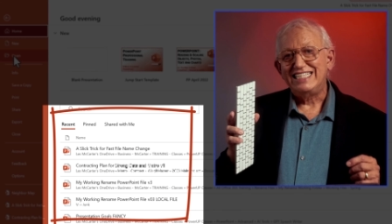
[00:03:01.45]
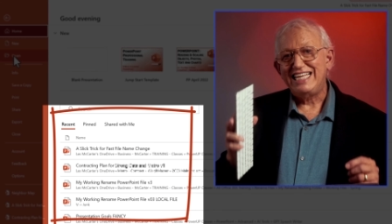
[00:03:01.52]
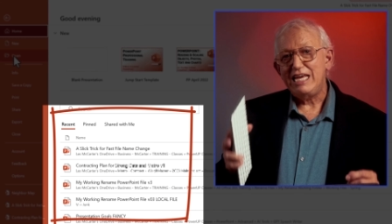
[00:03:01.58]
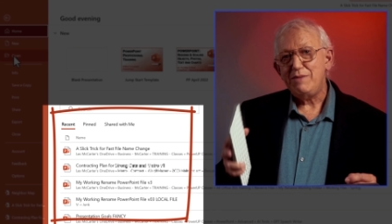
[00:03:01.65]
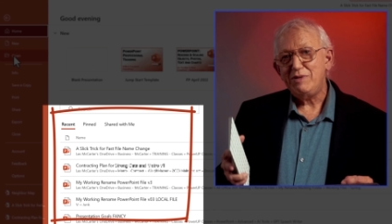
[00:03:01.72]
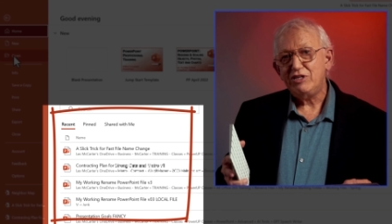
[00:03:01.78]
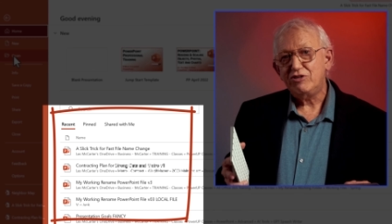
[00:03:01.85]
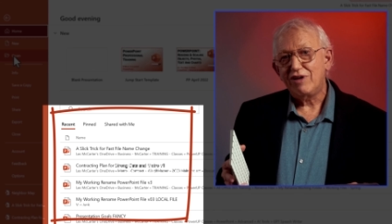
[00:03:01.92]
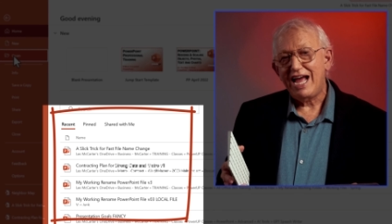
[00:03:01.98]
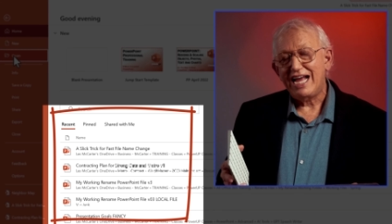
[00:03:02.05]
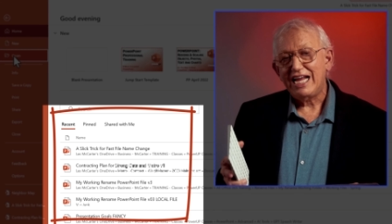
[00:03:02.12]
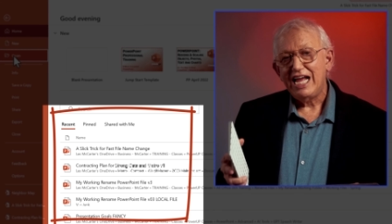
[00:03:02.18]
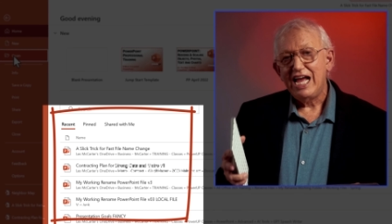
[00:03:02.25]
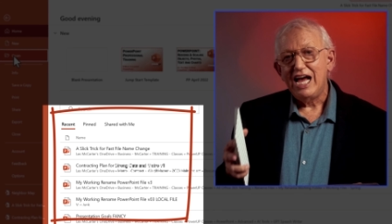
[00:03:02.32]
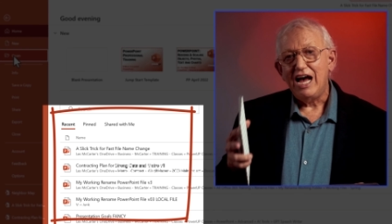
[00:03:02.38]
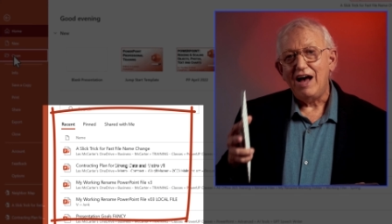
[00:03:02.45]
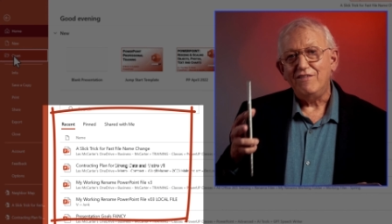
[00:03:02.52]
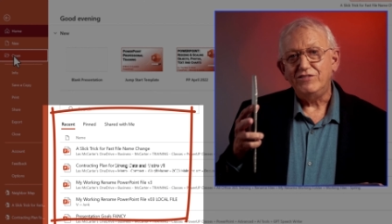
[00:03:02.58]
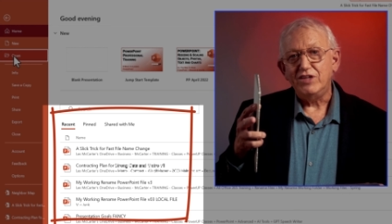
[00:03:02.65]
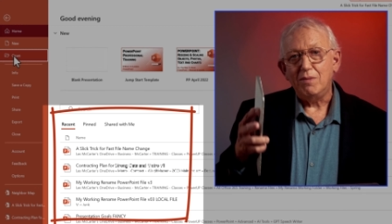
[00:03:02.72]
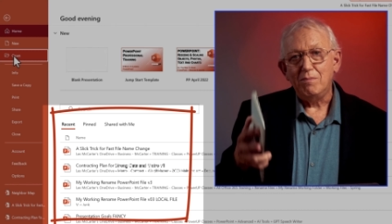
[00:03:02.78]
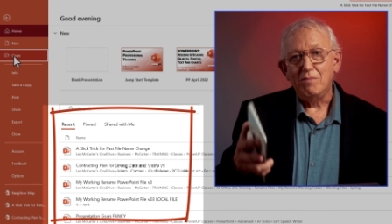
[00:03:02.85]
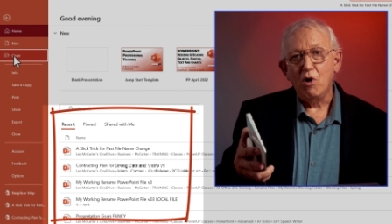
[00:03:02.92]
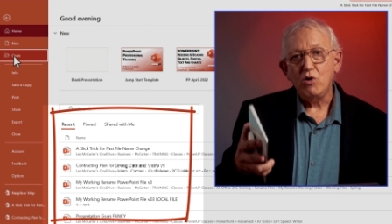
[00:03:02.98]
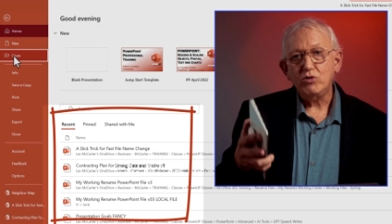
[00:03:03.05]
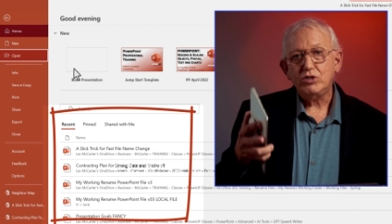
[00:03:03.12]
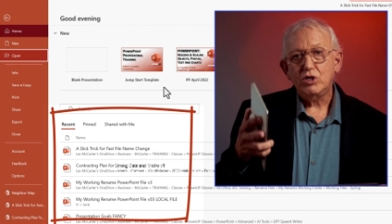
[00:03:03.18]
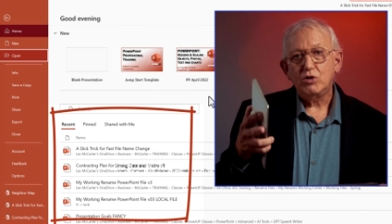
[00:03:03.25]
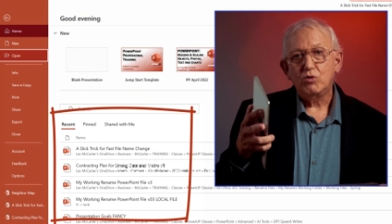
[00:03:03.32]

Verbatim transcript: keeping track of the most